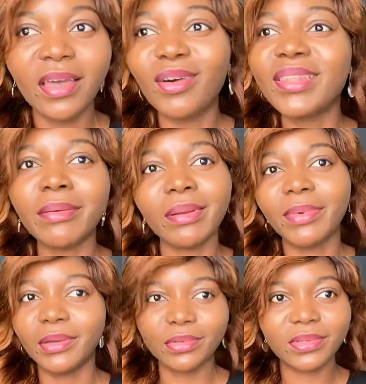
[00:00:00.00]
or
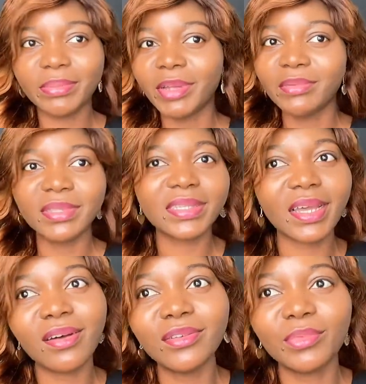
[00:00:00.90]
thereabouts, about the
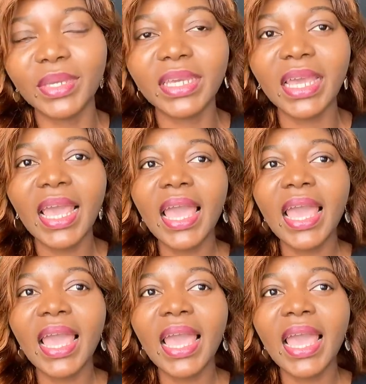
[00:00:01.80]
second week,